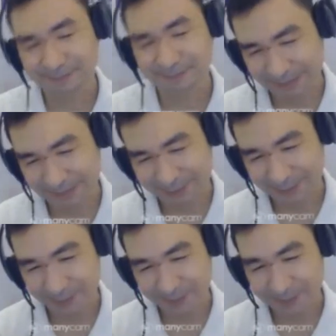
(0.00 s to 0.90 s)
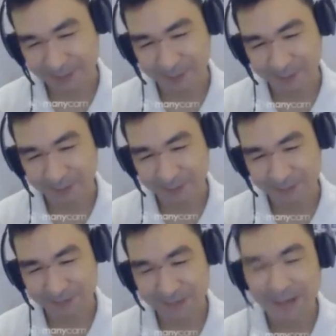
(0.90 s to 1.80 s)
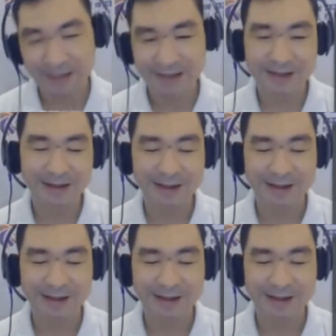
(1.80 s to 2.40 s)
[no speech]